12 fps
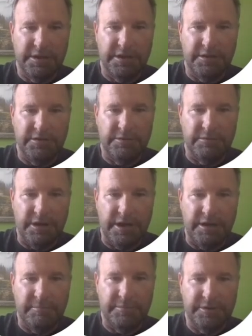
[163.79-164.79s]
and your
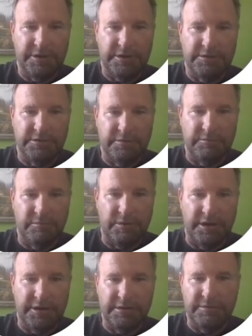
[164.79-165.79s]
up is your
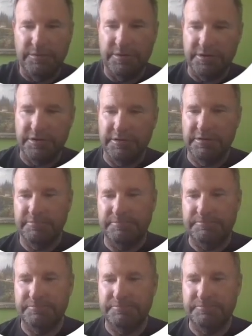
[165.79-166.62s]
y coordinate.